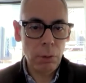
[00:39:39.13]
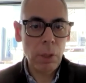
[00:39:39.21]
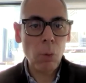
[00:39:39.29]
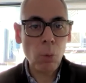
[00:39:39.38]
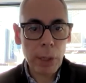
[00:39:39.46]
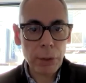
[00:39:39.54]

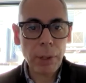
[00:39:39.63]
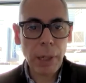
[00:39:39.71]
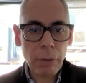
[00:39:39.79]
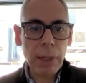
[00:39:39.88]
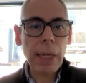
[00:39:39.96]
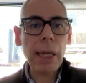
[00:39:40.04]
where to
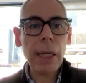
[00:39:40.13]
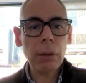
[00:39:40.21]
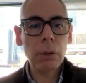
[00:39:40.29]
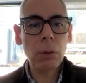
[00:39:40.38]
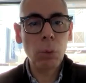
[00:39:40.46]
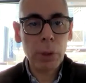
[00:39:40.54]
navigate,
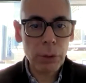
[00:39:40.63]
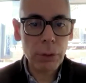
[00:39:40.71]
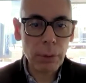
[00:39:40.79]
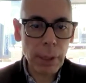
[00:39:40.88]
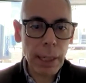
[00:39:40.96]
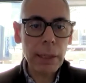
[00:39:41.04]
what to do
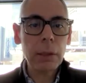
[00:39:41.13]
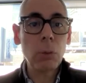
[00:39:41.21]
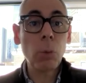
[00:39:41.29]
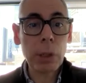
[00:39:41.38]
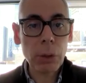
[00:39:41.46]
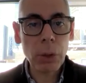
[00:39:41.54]
next,
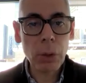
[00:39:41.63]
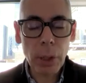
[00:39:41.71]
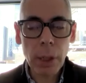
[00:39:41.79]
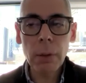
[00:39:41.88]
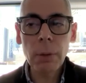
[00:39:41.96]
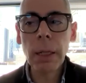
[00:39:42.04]
where to
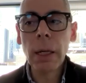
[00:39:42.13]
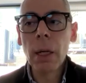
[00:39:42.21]
grow.